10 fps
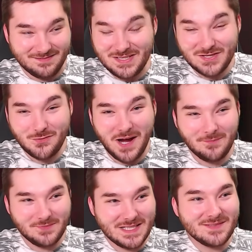This
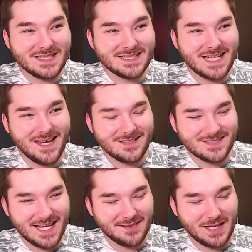trap seems insane. Is
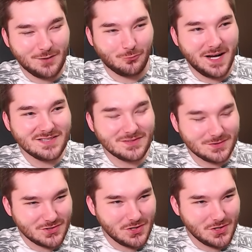that like razor